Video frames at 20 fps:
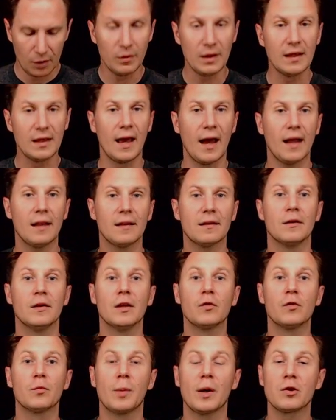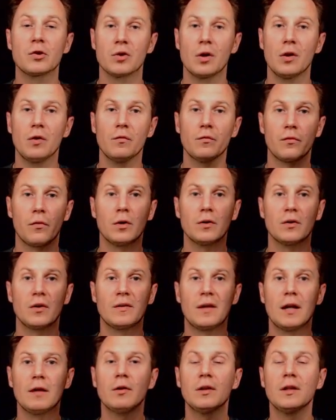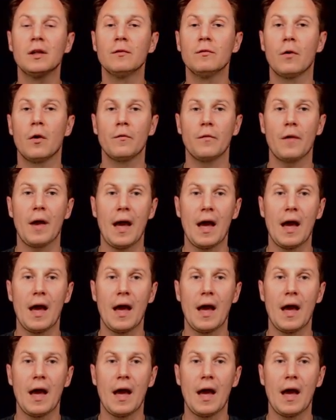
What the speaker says: we get an expression for the derivative of